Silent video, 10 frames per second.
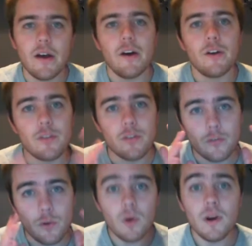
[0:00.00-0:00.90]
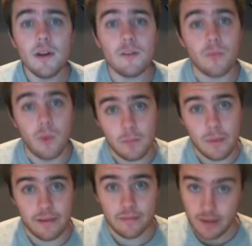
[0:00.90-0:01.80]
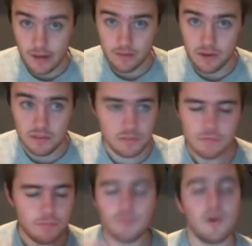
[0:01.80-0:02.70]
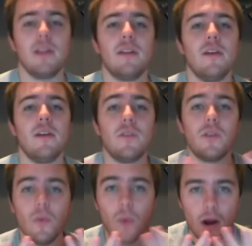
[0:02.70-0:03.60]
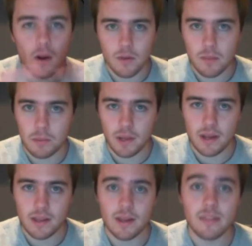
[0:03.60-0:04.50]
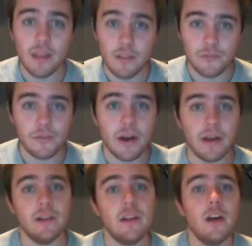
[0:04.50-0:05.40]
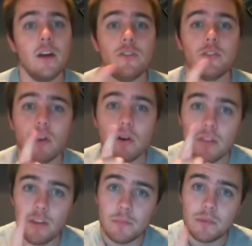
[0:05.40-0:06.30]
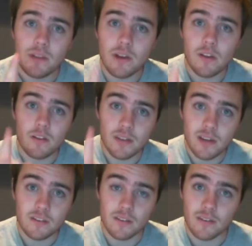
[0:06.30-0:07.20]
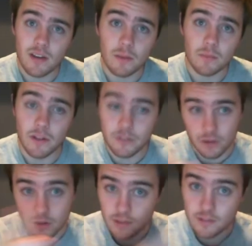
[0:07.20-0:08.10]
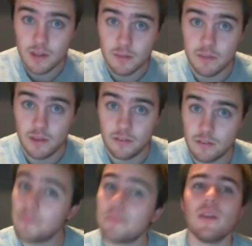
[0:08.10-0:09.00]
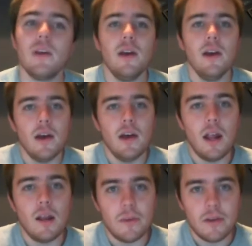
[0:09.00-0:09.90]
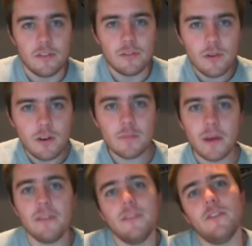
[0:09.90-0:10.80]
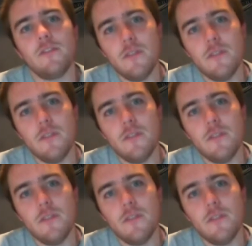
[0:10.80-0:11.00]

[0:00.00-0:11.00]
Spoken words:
So the story of Won't Back Down is, wait, if you don't want to know the plot yet, that's fine. Just go to this particular section of the timeline so you can skip this. Anyway, the story is about these two